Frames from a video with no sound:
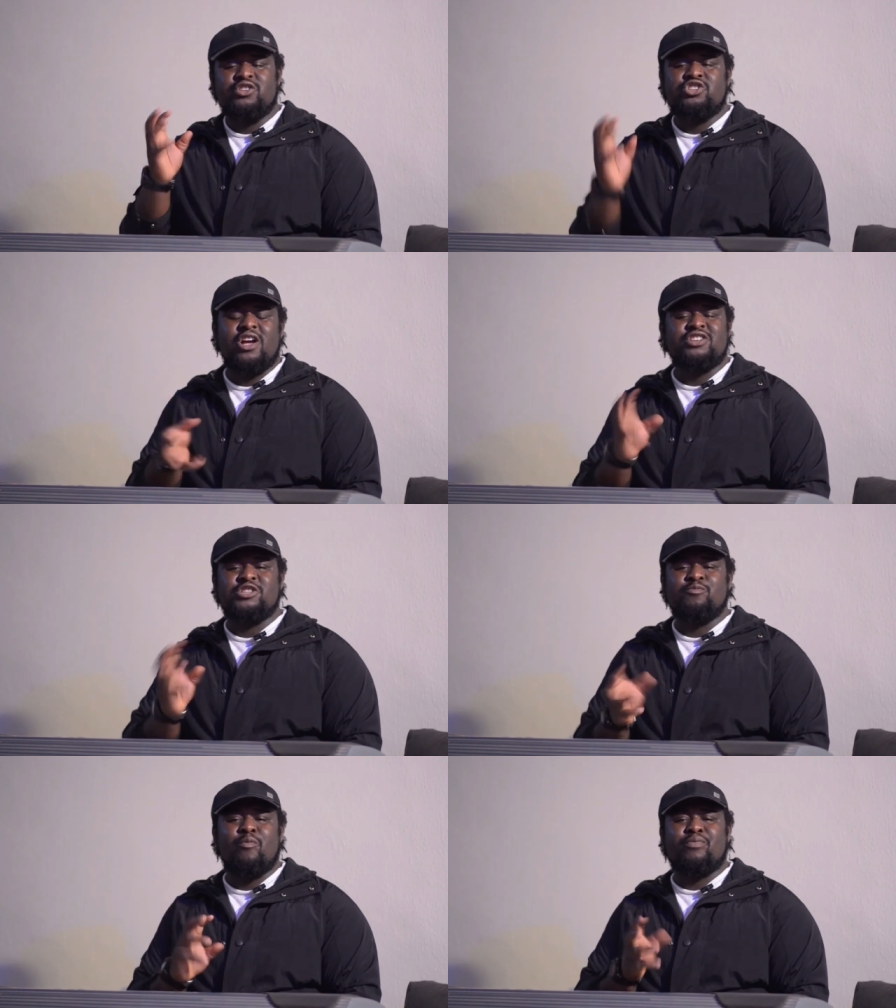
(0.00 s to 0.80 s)
Joss
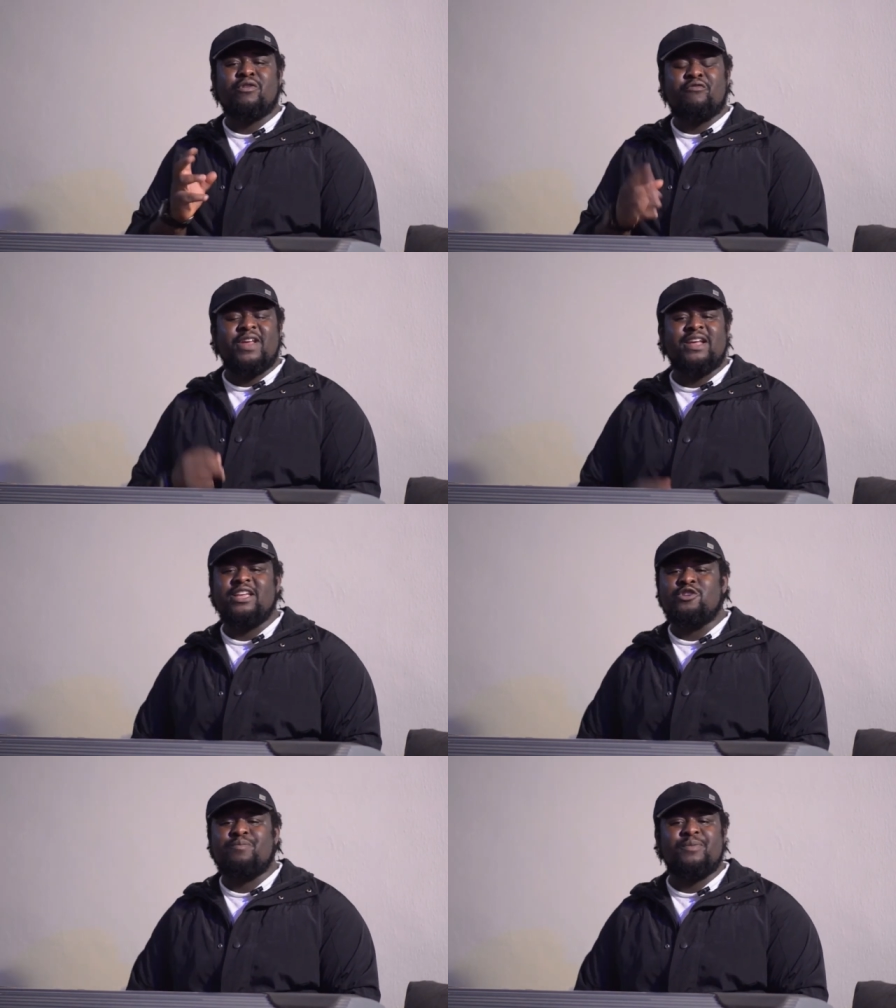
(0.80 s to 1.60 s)
is more prophetic
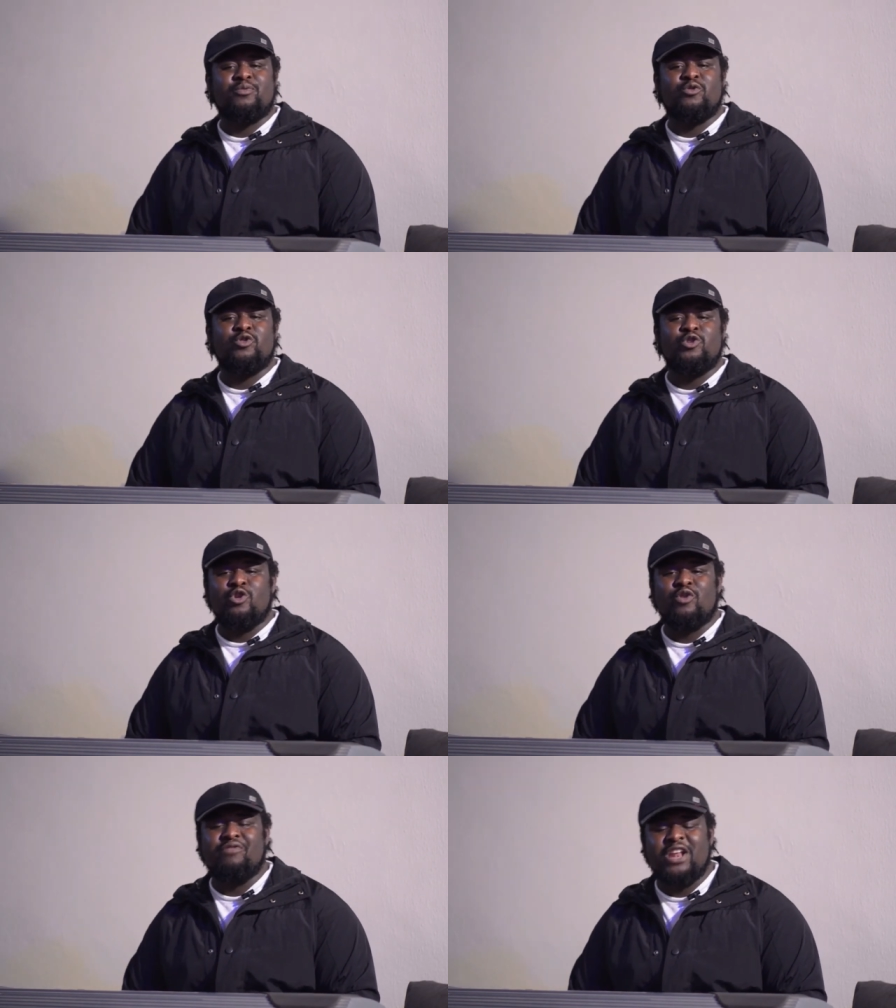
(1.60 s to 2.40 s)
than you people
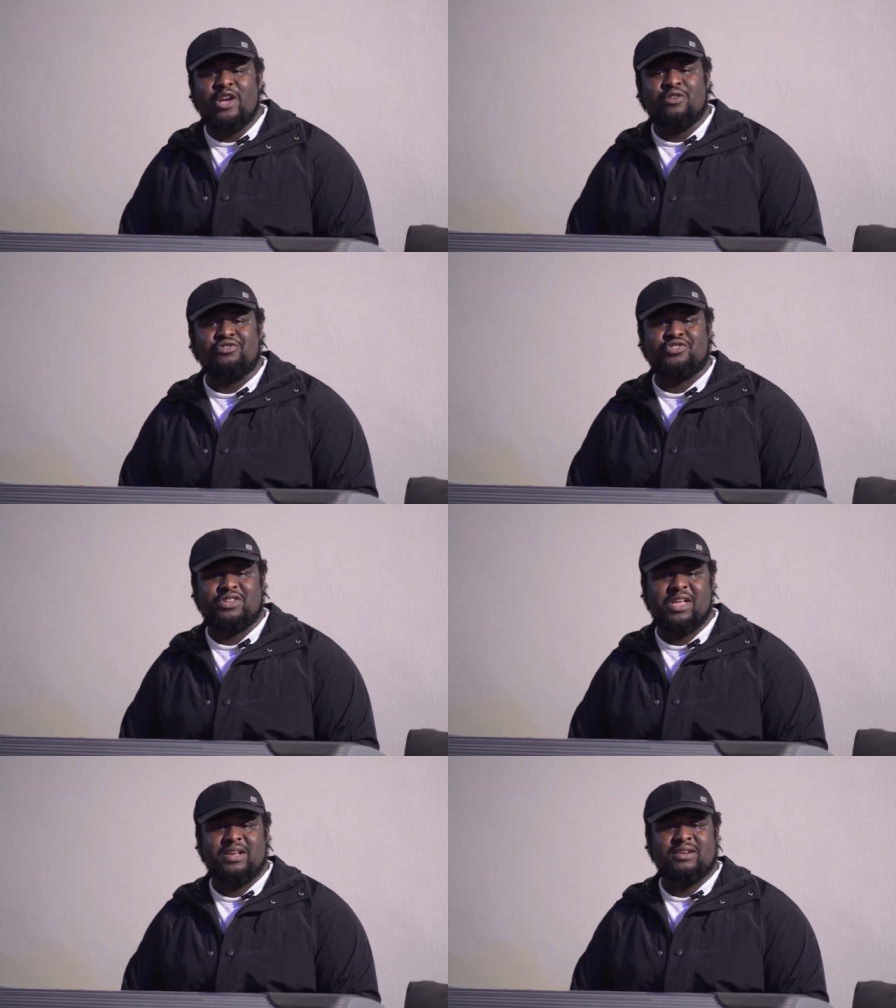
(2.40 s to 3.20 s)
really
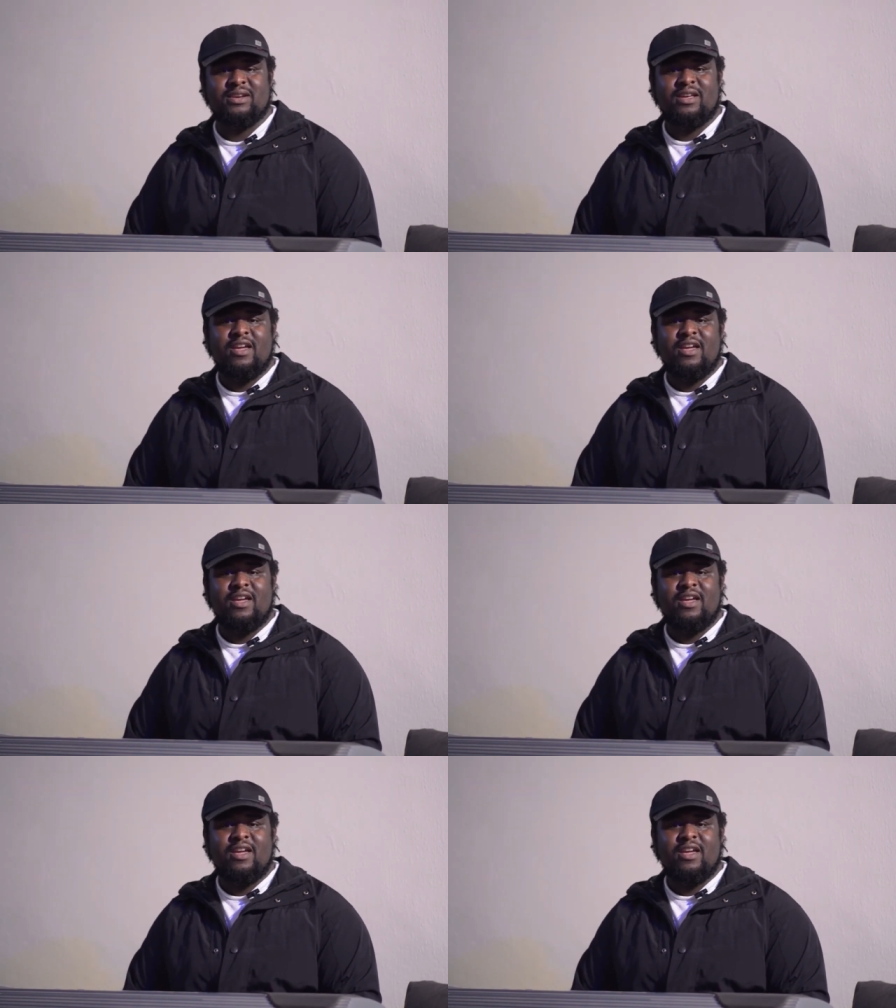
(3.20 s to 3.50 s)
understand.